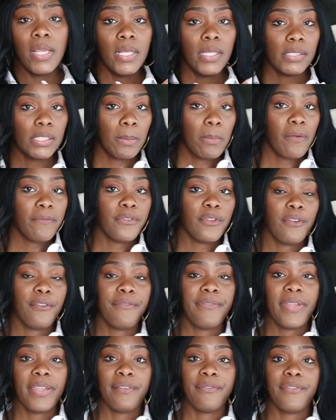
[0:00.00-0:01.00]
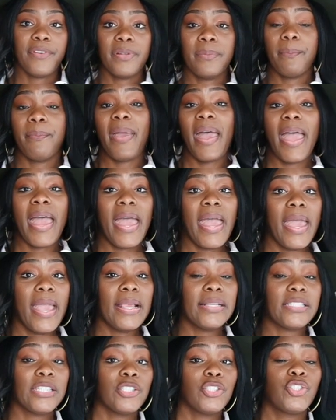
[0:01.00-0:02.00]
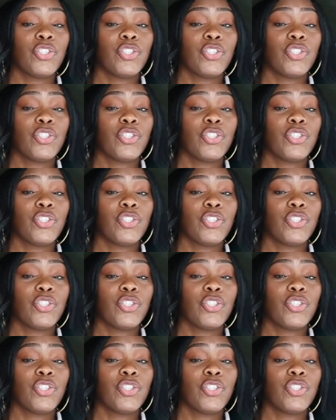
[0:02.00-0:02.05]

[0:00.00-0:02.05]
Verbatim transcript: some of your favorite bags and